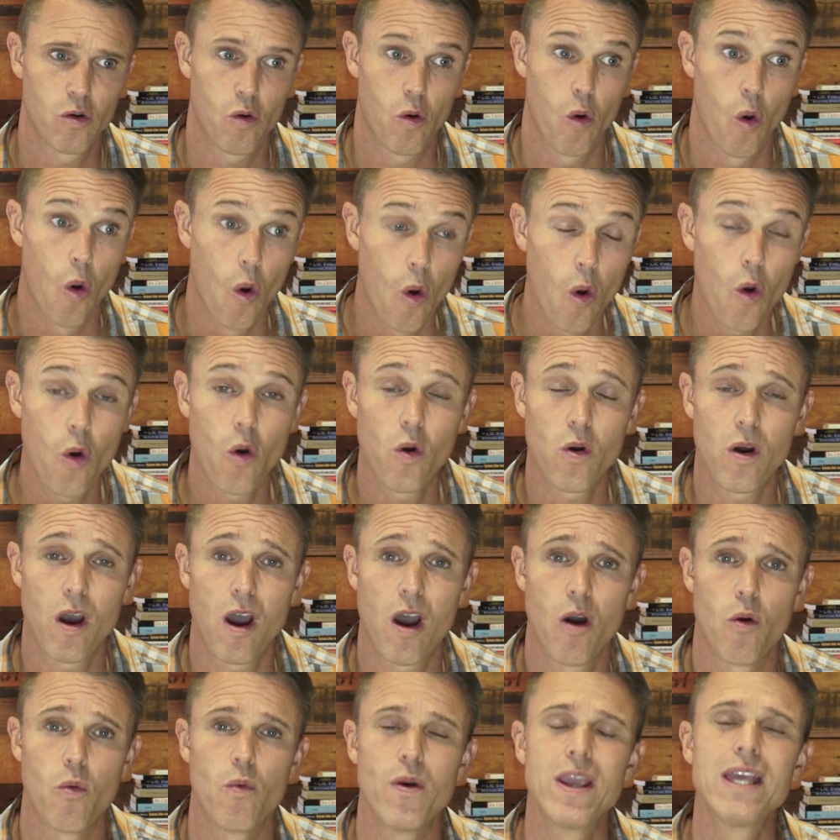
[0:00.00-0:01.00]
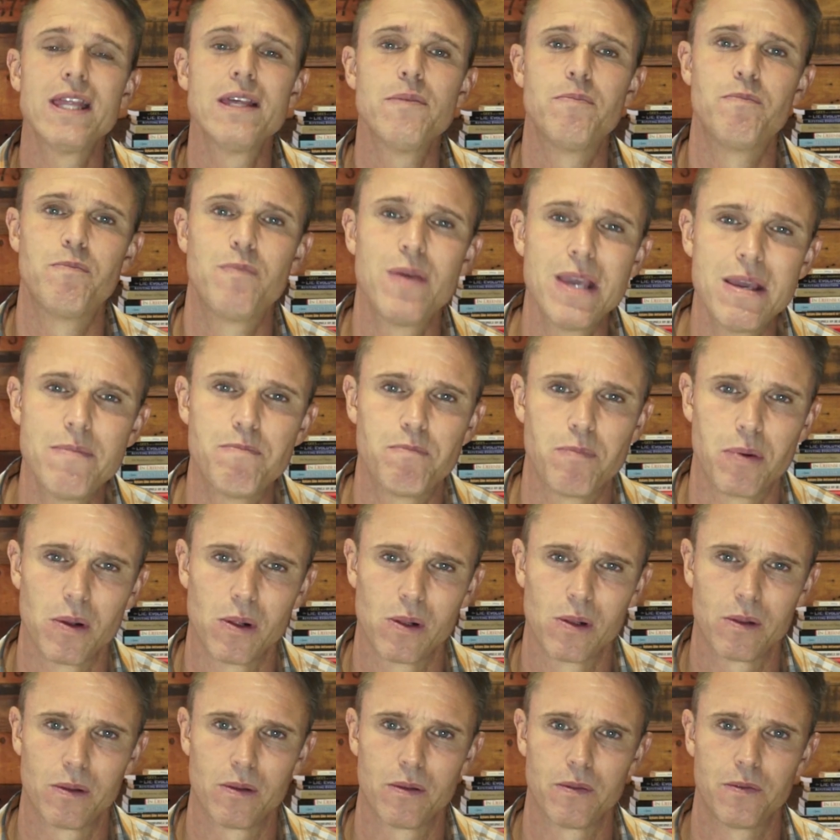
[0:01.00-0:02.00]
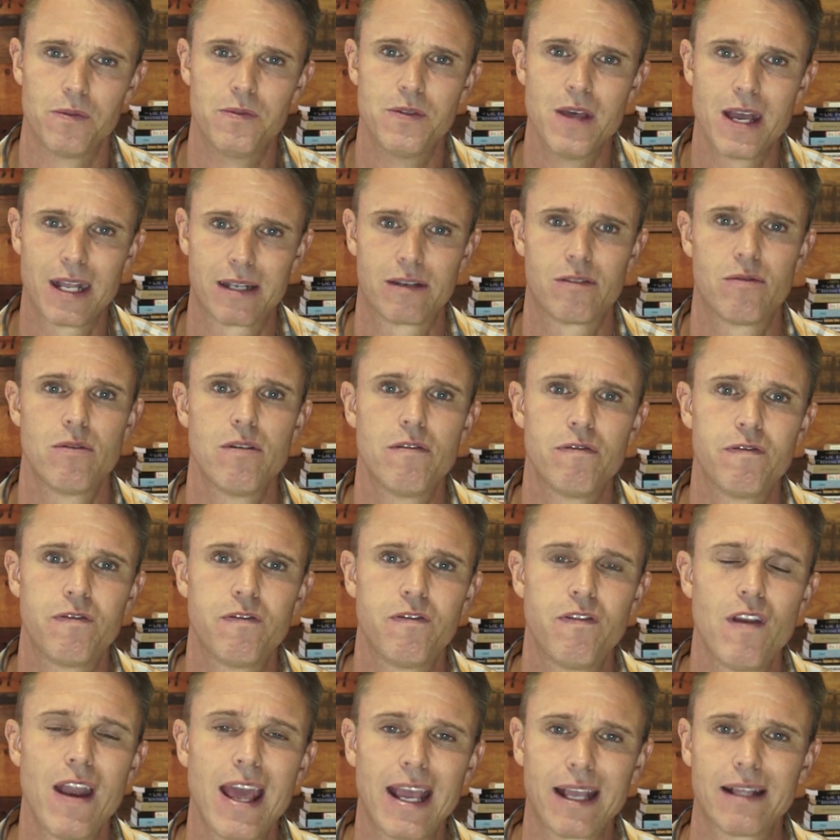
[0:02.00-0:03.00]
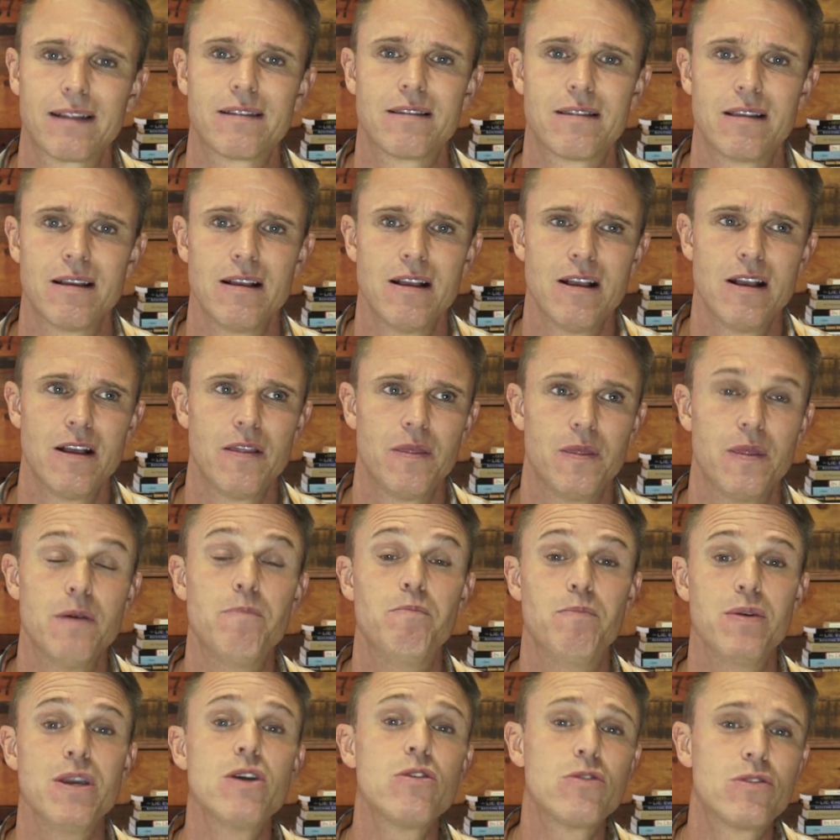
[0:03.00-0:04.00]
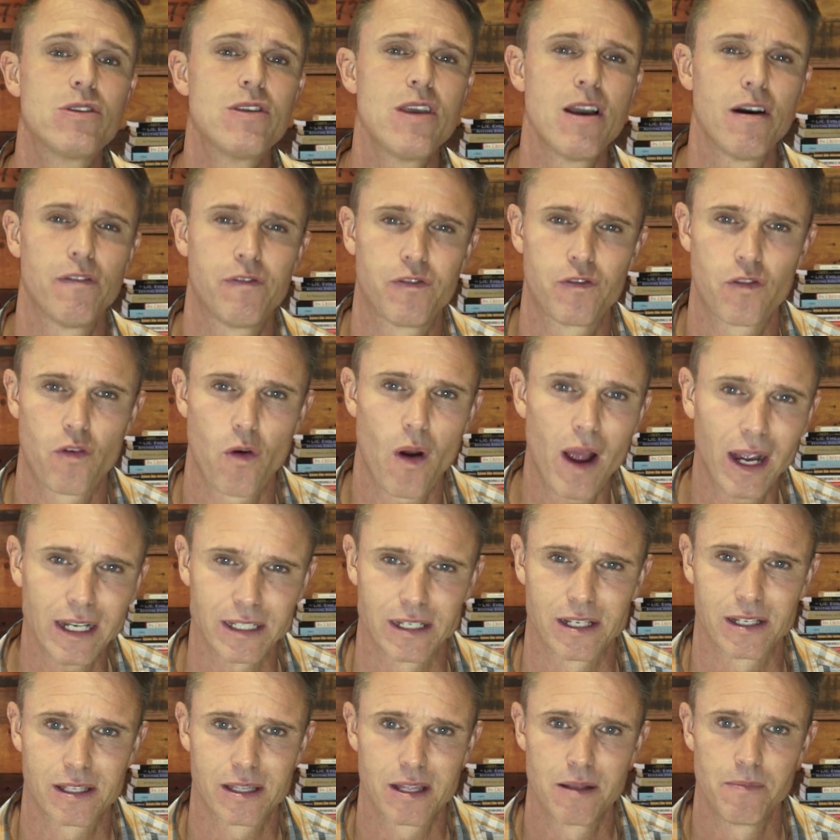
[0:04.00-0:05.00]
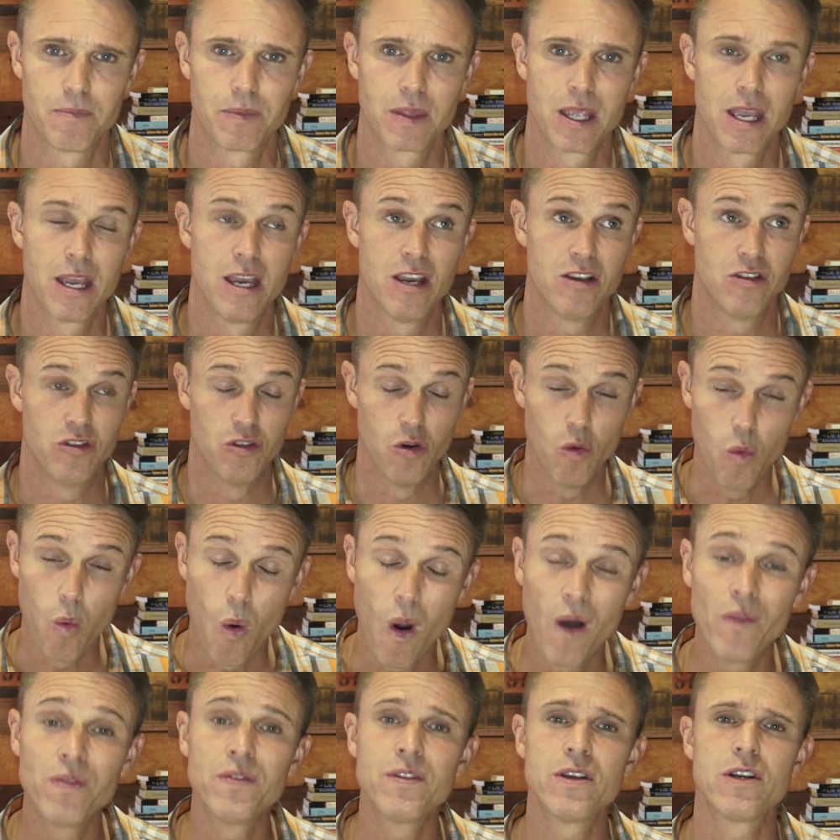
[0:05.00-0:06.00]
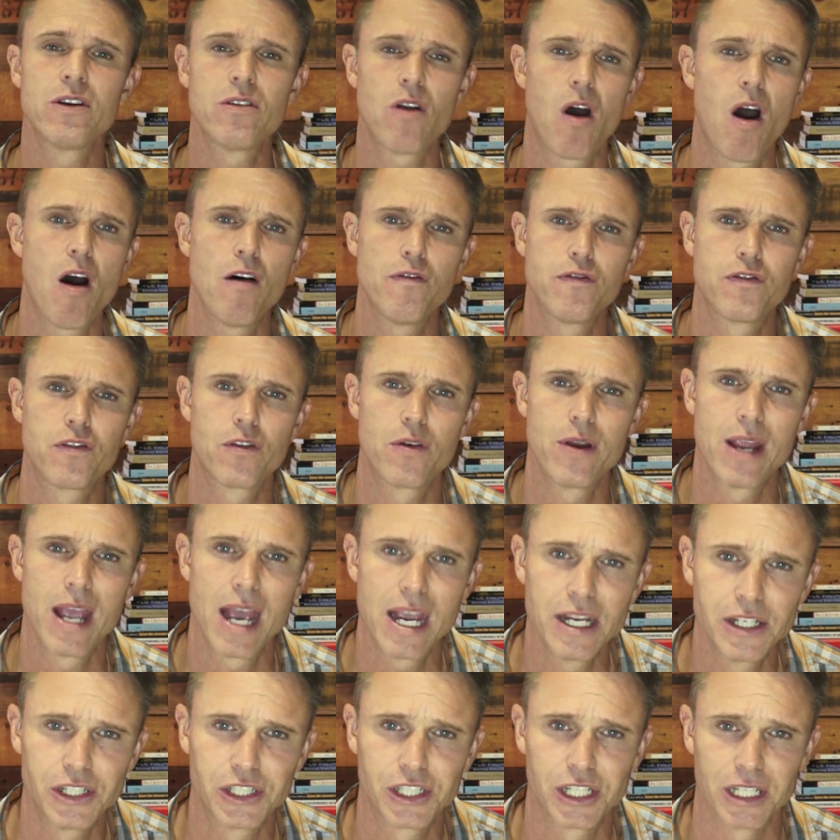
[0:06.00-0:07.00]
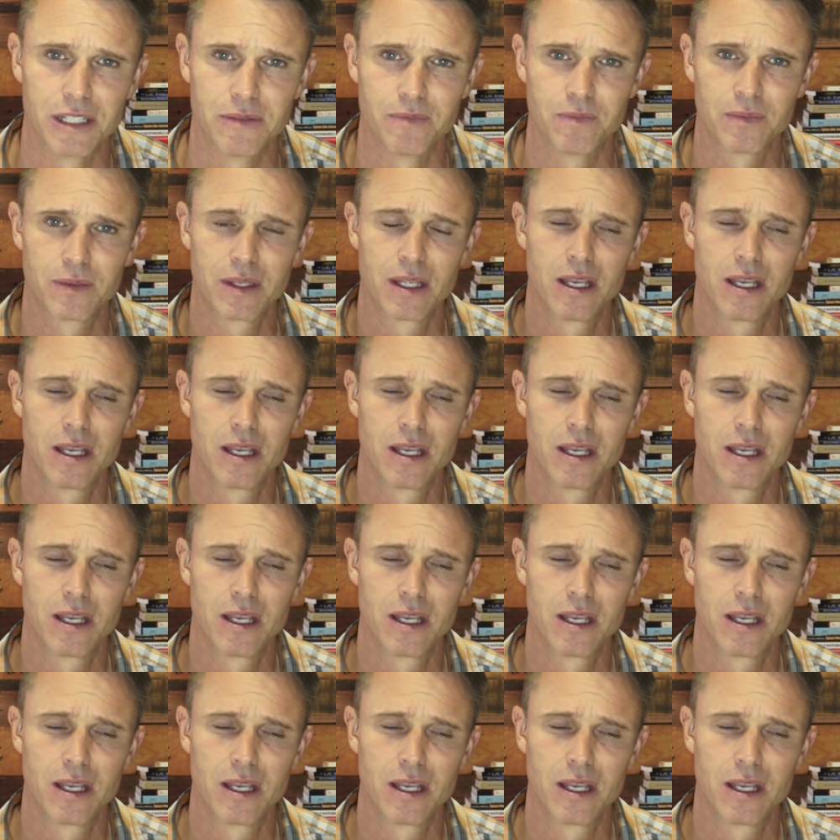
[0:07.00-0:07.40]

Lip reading: Or are we the people that reflect the beauty of Christ, the wonder of creation?